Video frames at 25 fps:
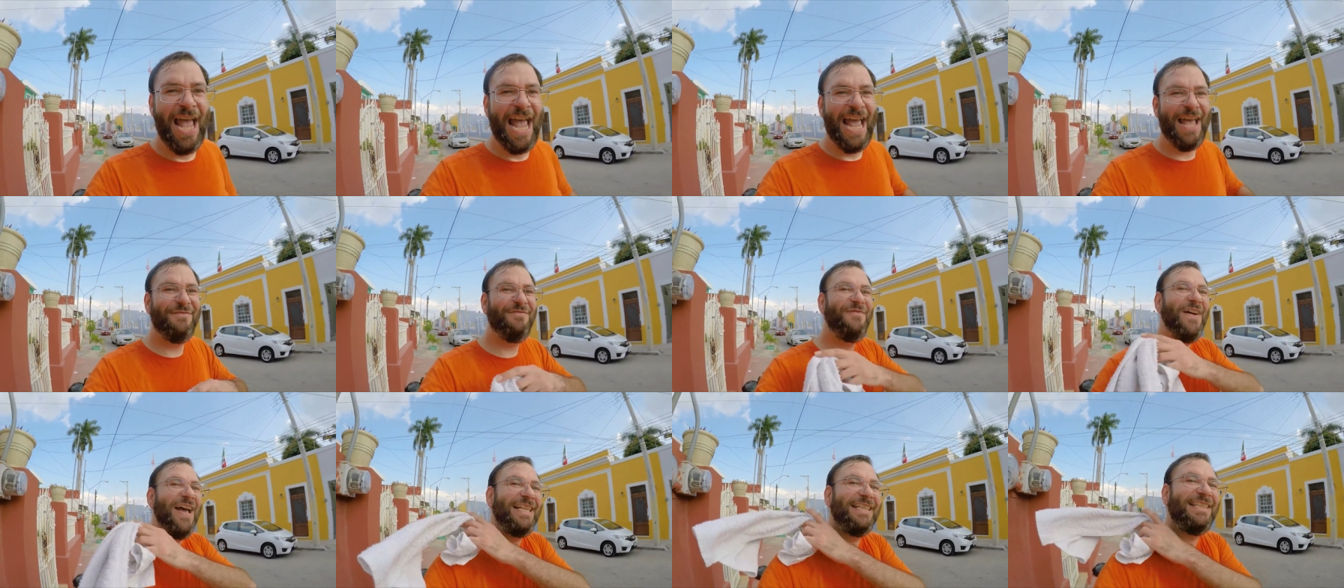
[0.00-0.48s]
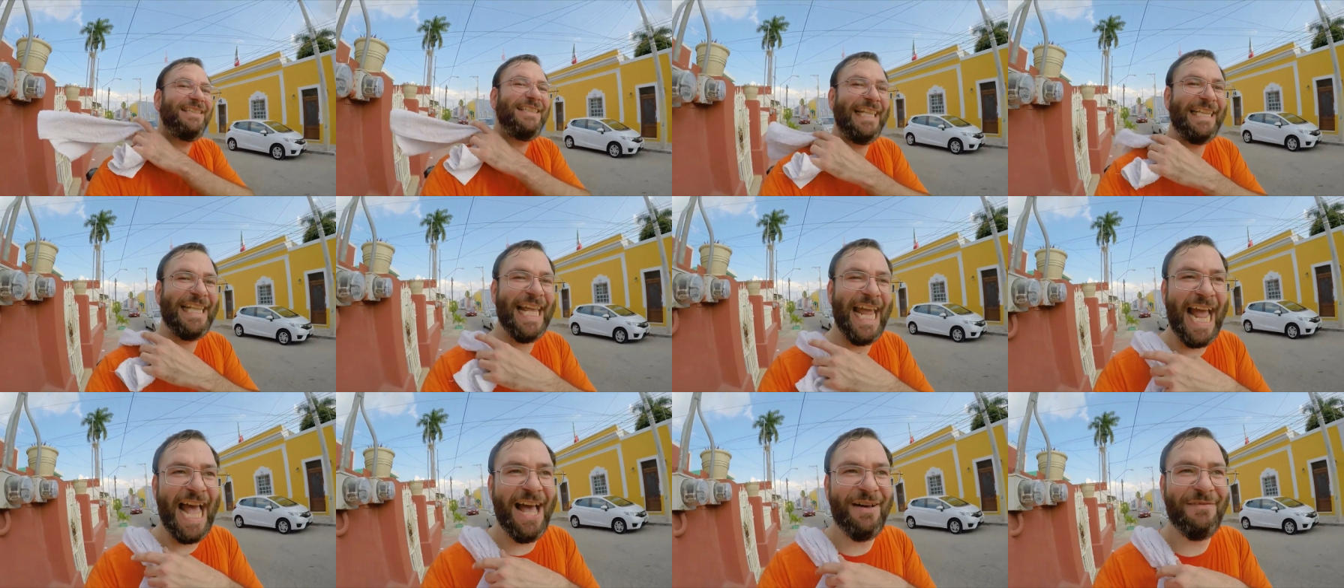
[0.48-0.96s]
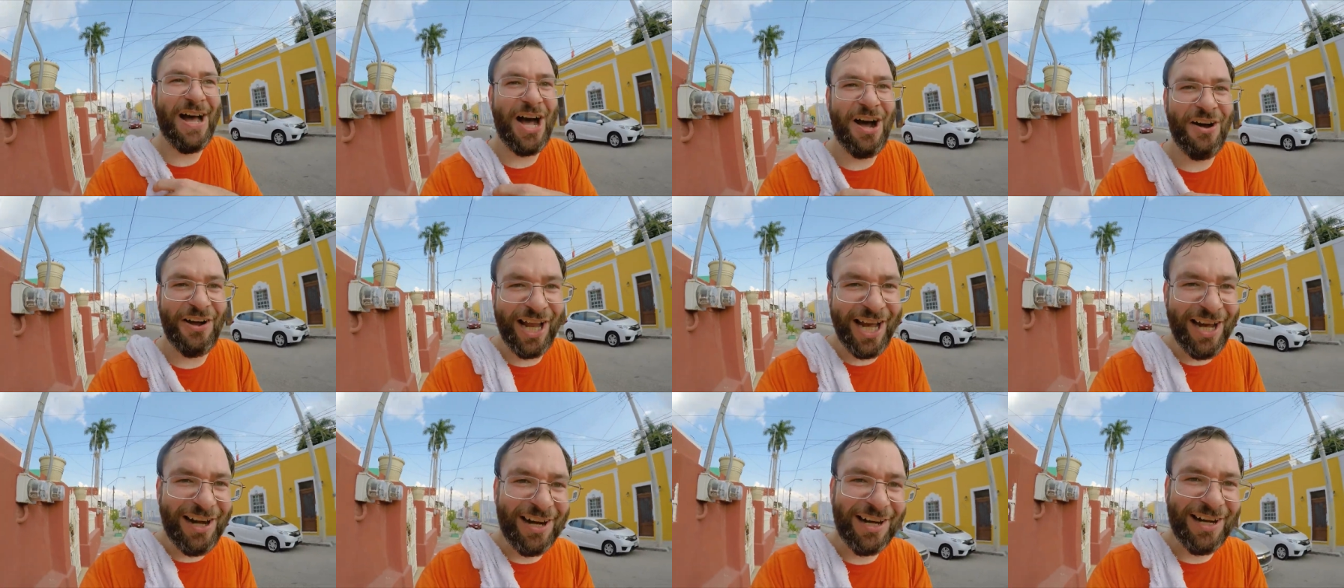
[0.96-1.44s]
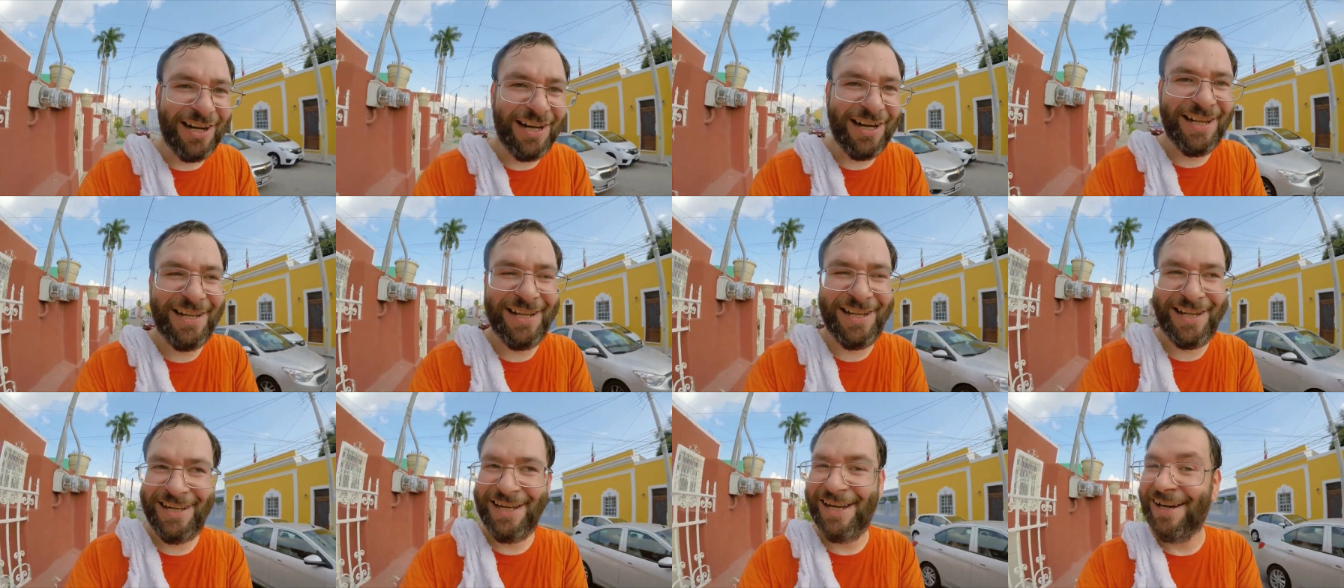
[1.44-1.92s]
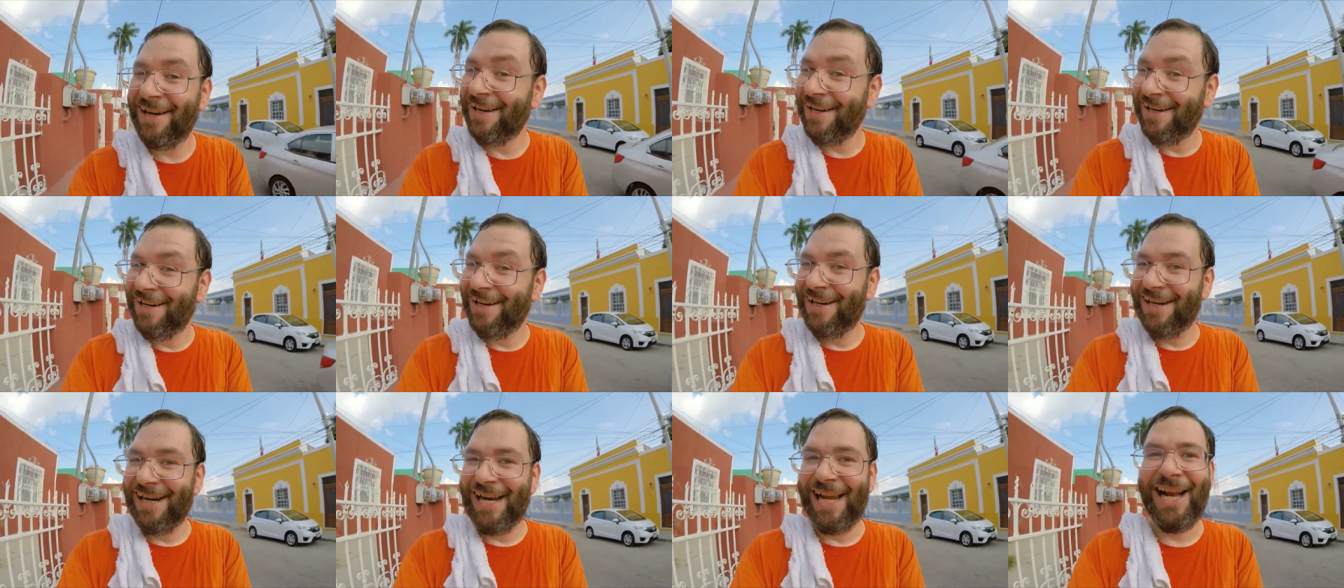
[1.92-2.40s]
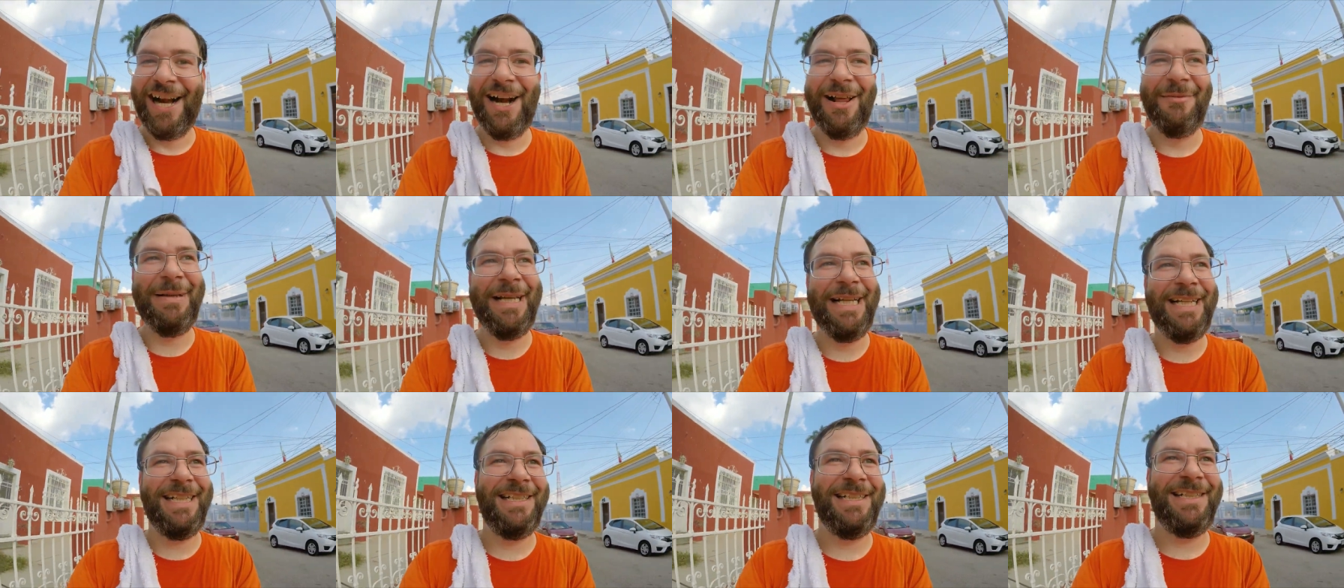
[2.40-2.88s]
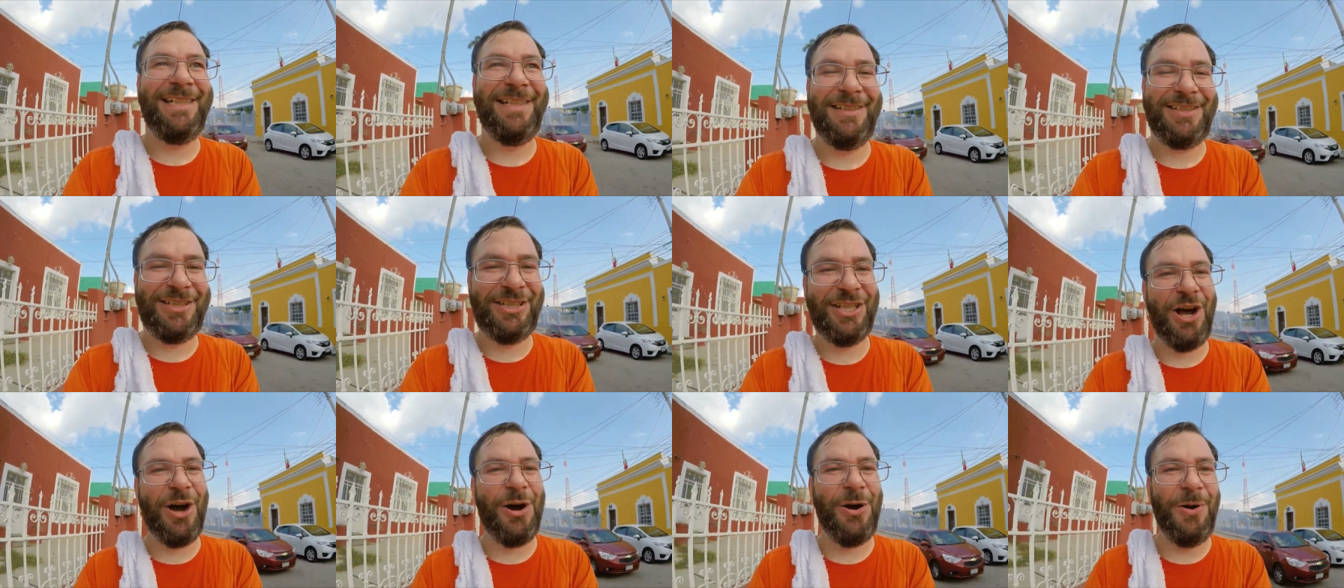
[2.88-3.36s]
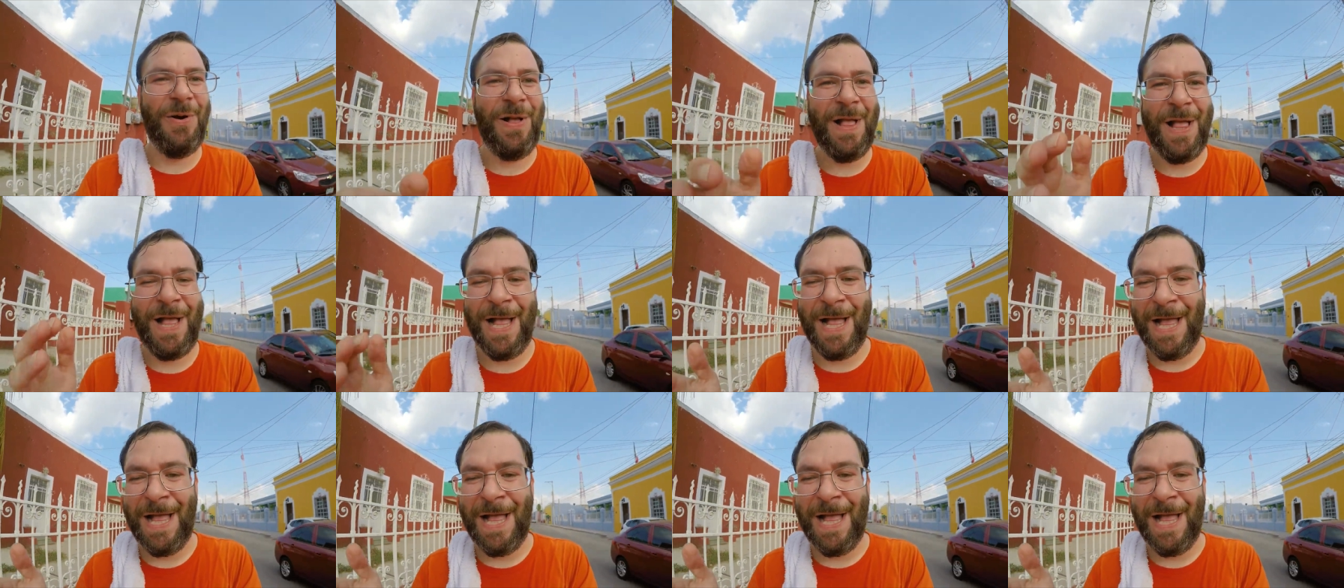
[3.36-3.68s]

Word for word: events that they have out here. You know what I mean? So